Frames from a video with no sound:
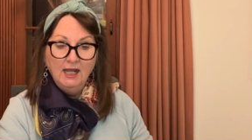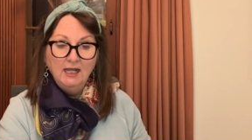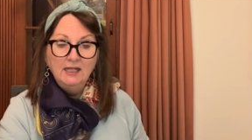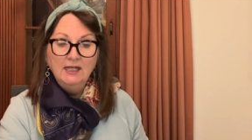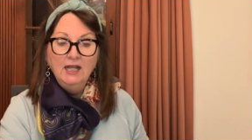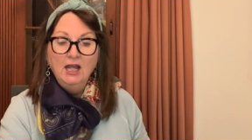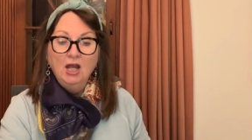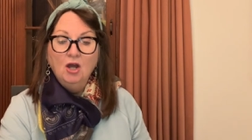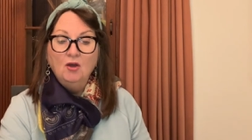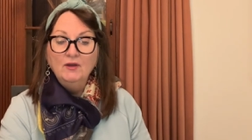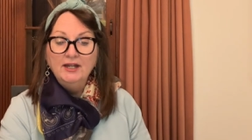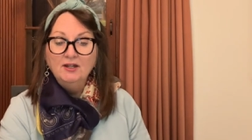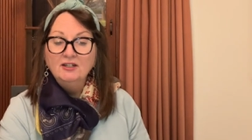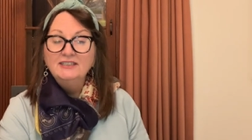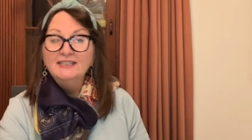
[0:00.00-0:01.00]
Uh,
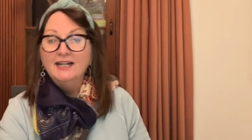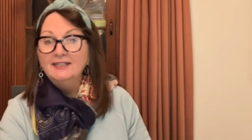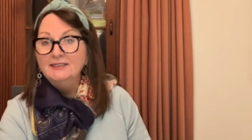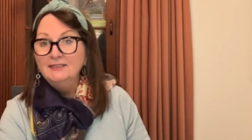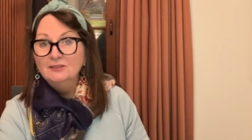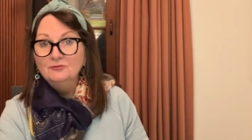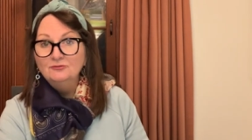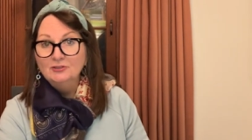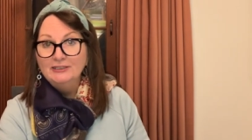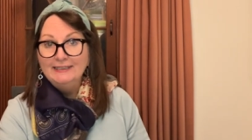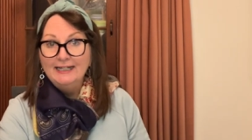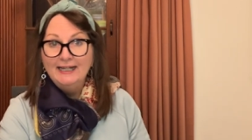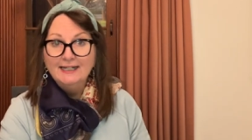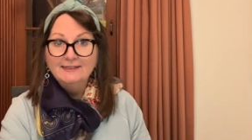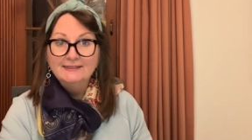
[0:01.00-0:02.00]
O'Hara died in a
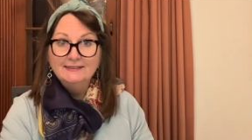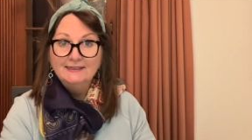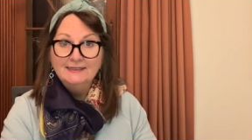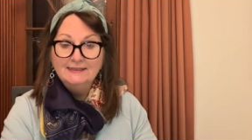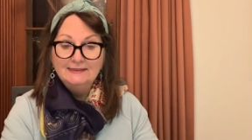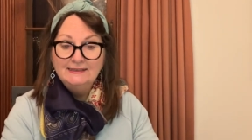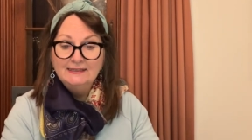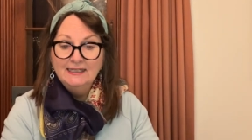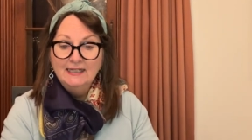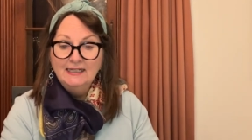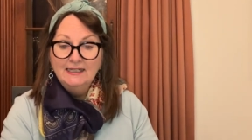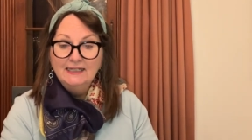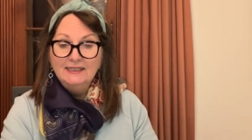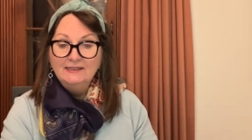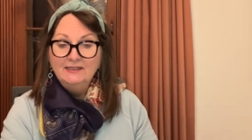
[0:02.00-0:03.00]
freak accident
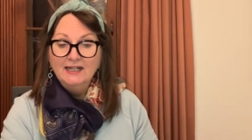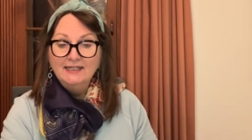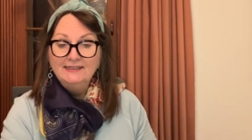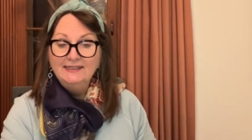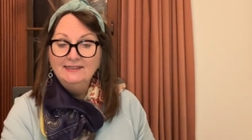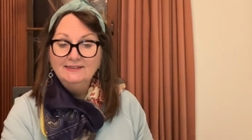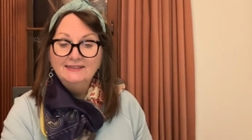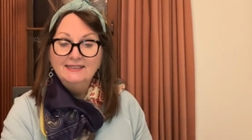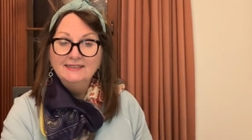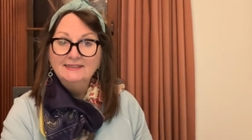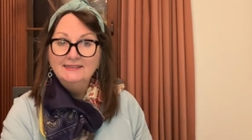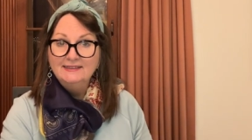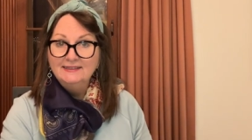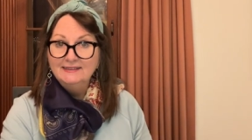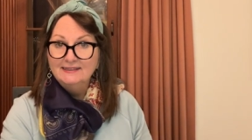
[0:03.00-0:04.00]
in
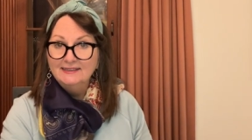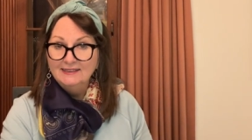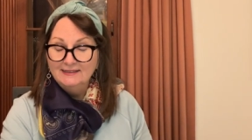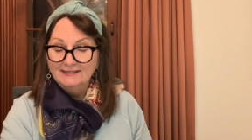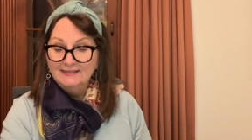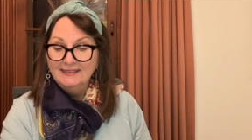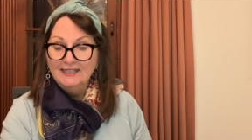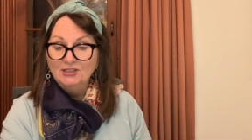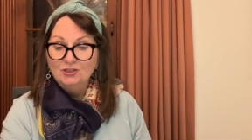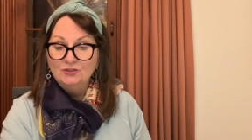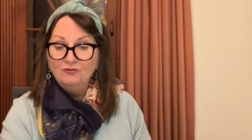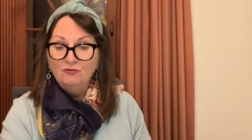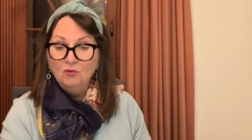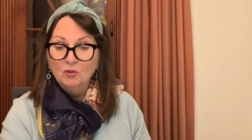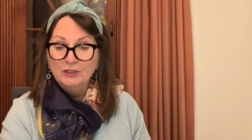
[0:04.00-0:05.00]
1966 at age
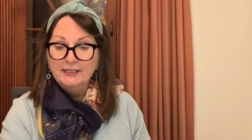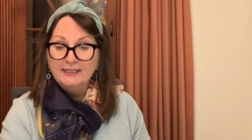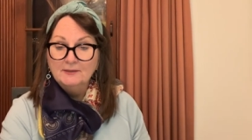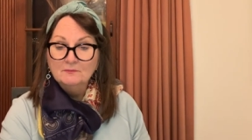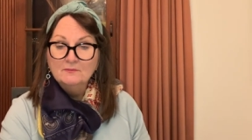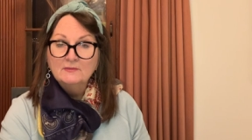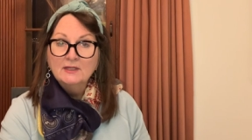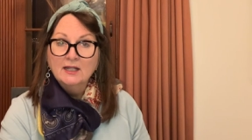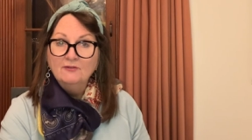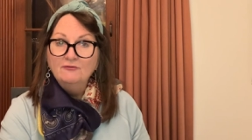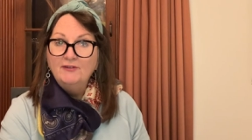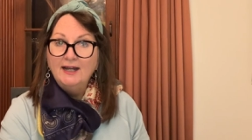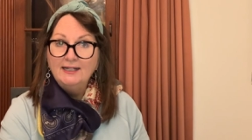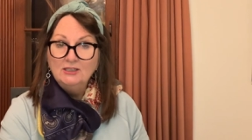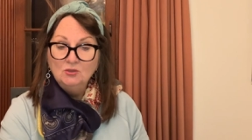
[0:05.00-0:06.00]
40.
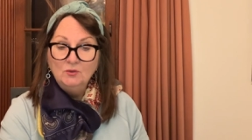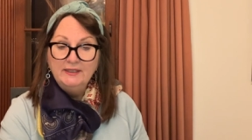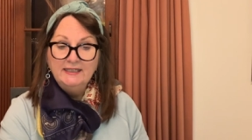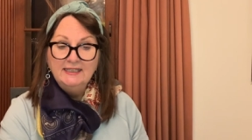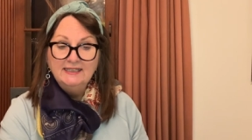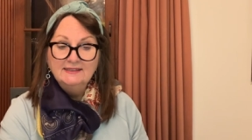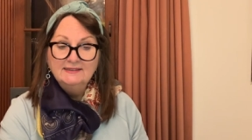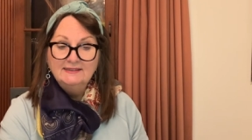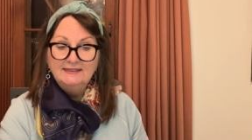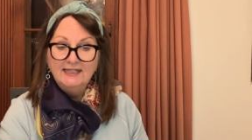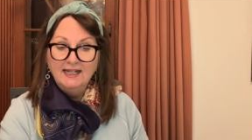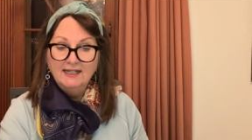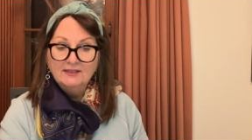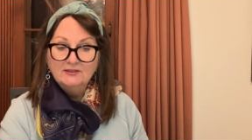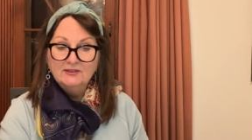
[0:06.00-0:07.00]
Following his
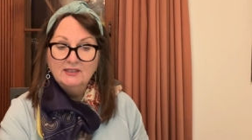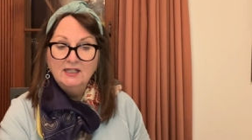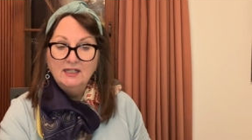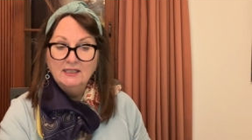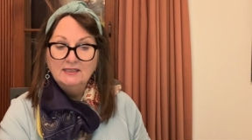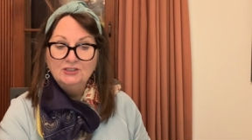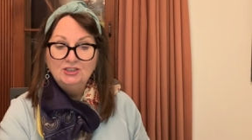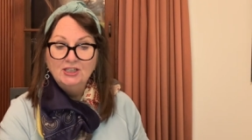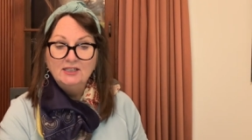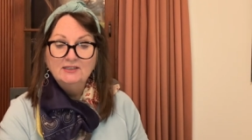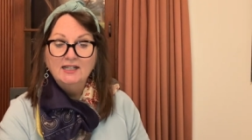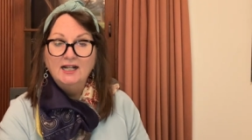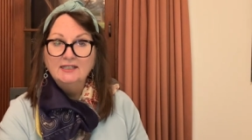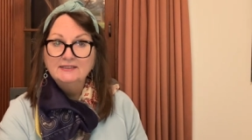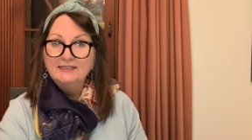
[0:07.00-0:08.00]
death, uh,
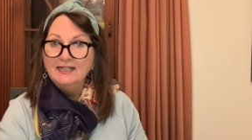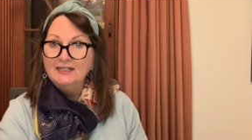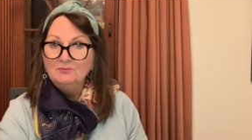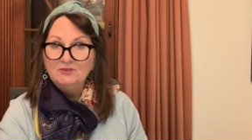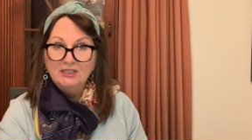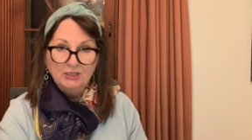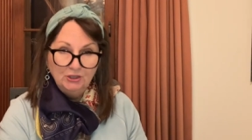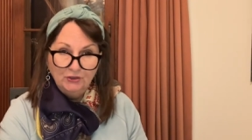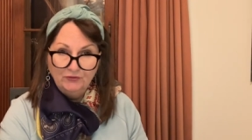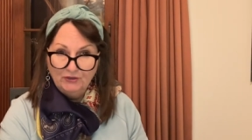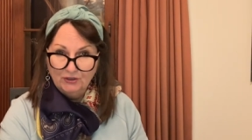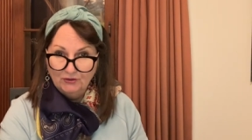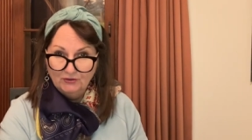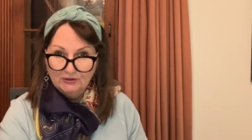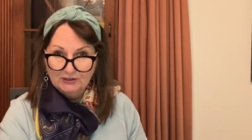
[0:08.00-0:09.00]
Schjeldahl taped
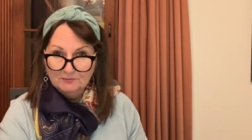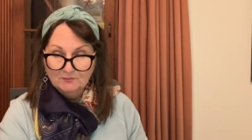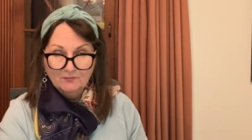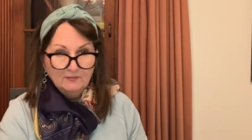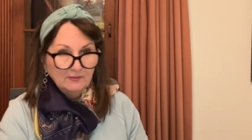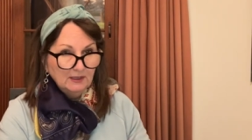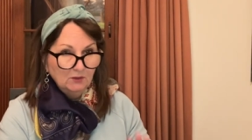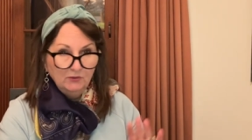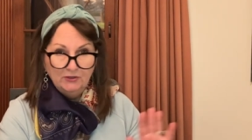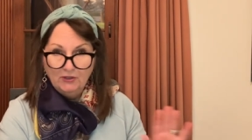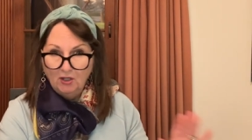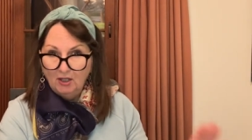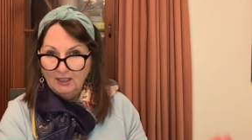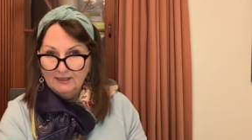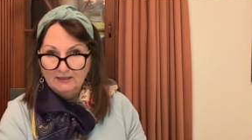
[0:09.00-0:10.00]
interviews with
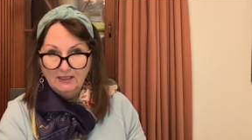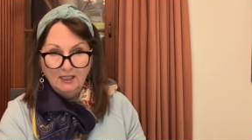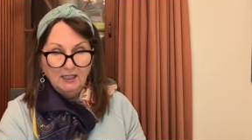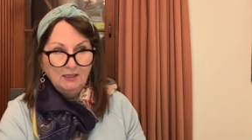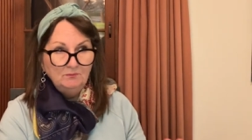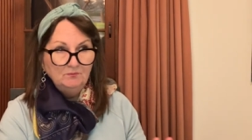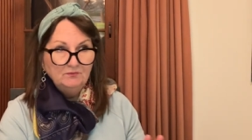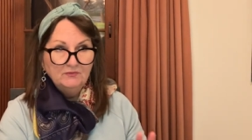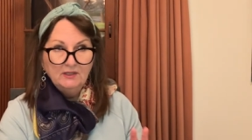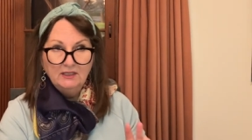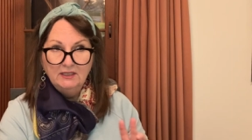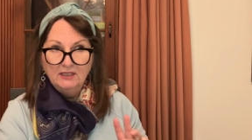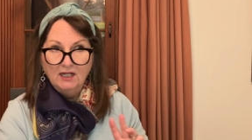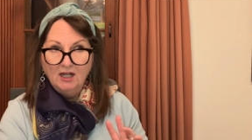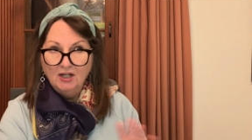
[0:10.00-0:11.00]
all um,
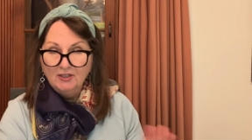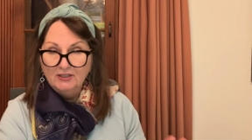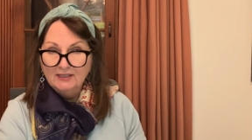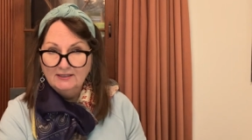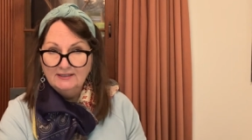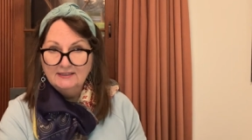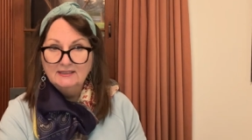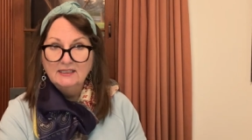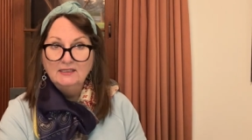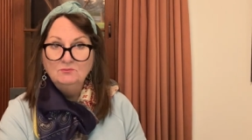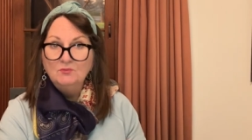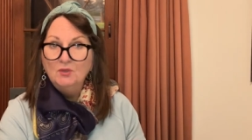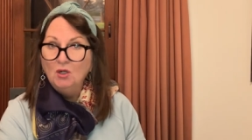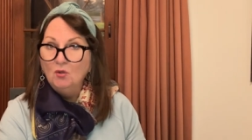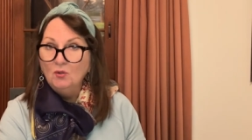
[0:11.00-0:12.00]
the artists
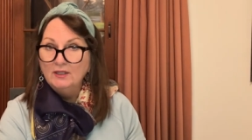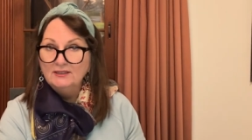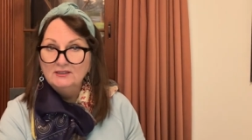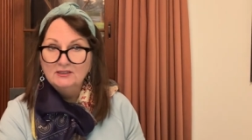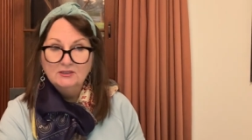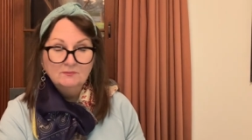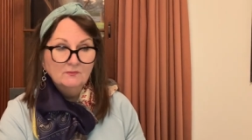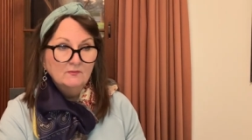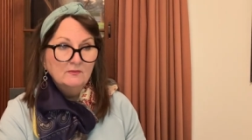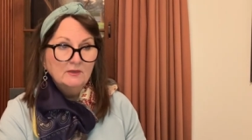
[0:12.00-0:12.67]
and poets